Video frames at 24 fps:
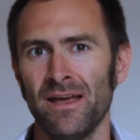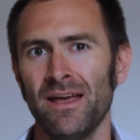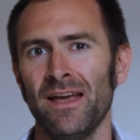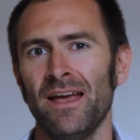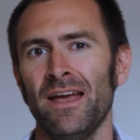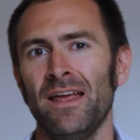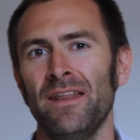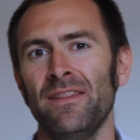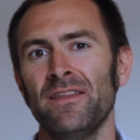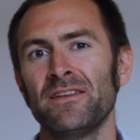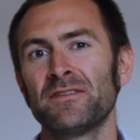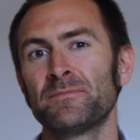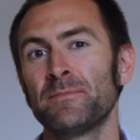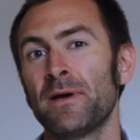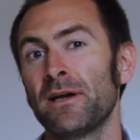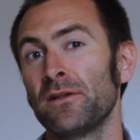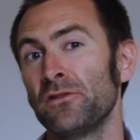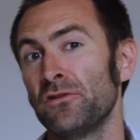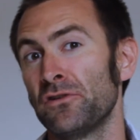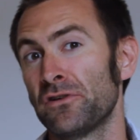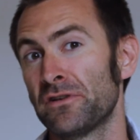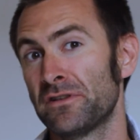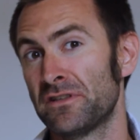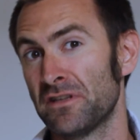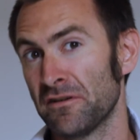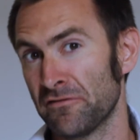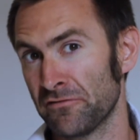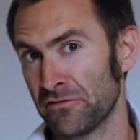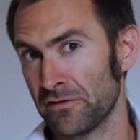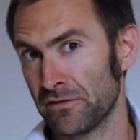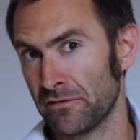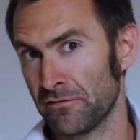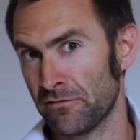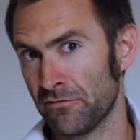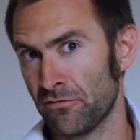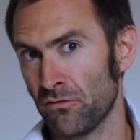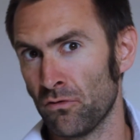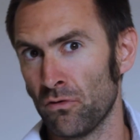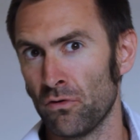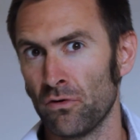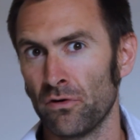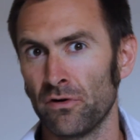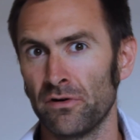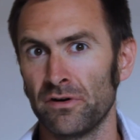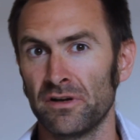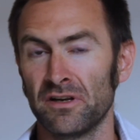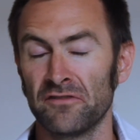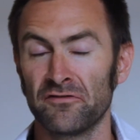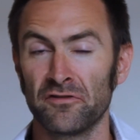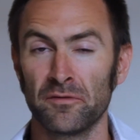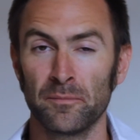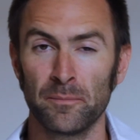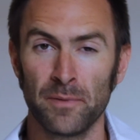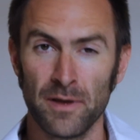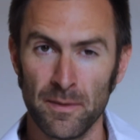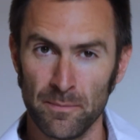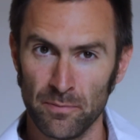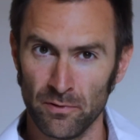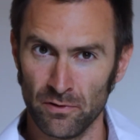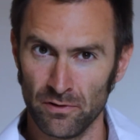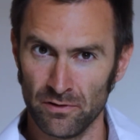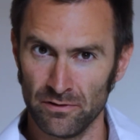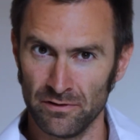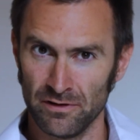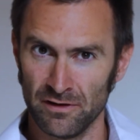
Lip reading: And this might look different for different people